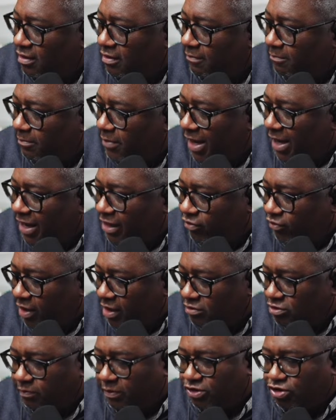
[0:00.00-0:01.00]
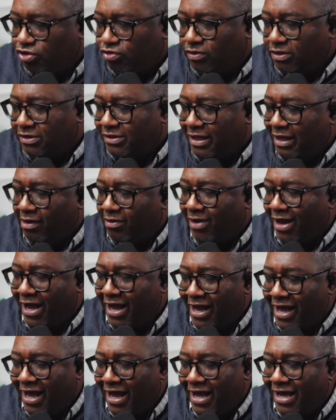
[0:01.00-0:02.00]
backgrounds, but you can now
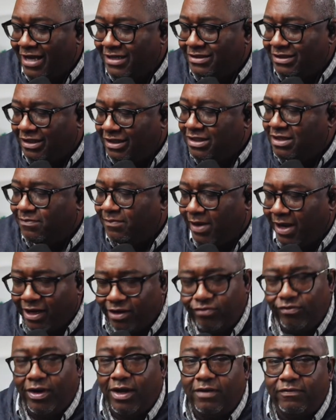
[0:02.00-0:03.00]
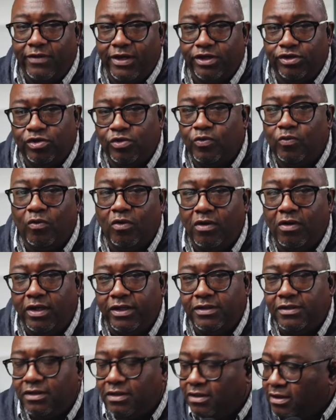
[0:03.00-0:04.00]
add any background that you want,
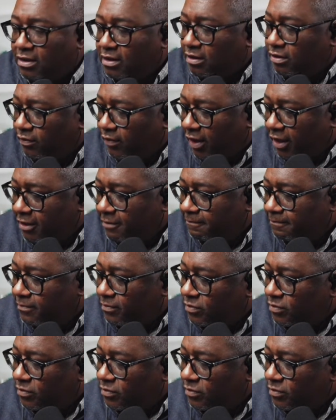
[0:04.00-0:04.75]
right?